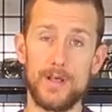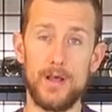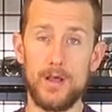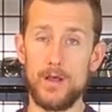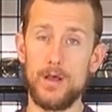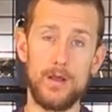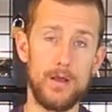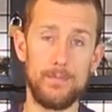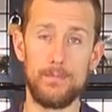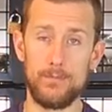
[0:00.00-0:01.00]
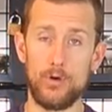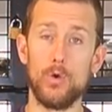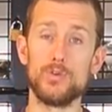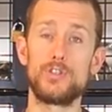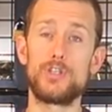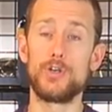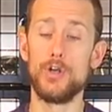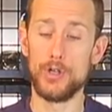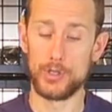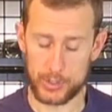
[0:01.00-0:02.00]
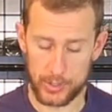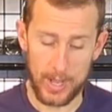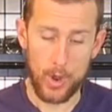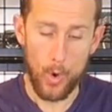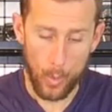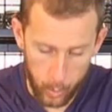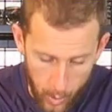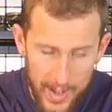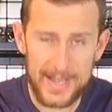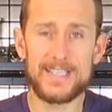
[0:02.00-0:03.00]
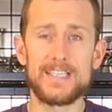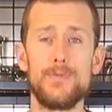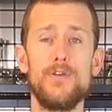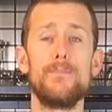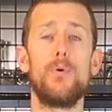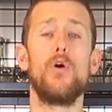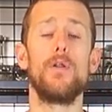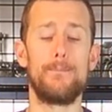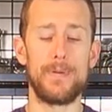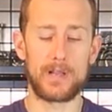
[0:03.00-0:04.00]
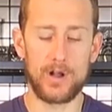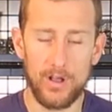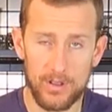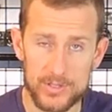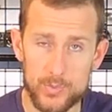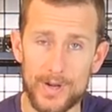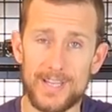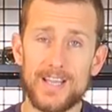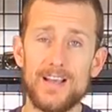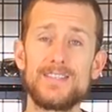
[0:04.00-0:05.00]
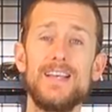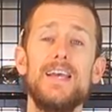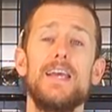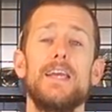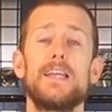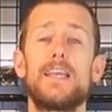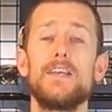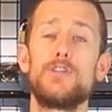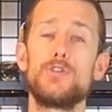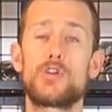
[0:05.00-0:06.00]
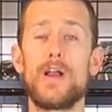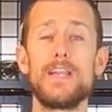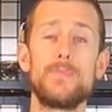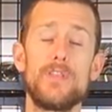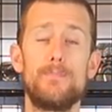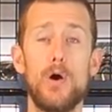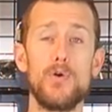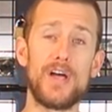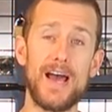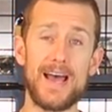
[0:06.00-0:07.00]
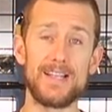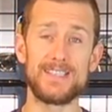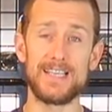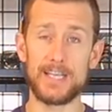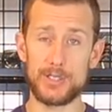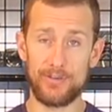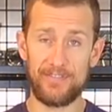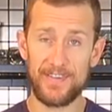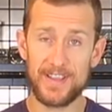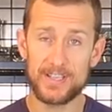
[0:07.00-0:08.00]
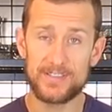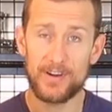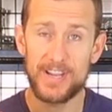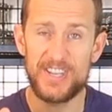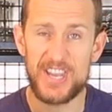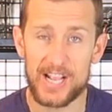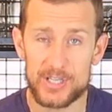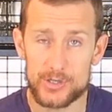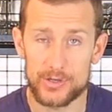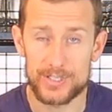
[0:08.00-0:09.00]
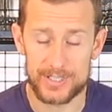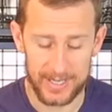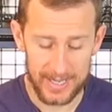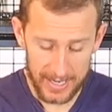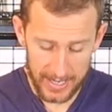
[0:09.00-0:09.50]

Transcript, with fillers: thumb rolls. Why is this move important? Because what it does, it gets you training with both hands, it gets your fingers very dexterous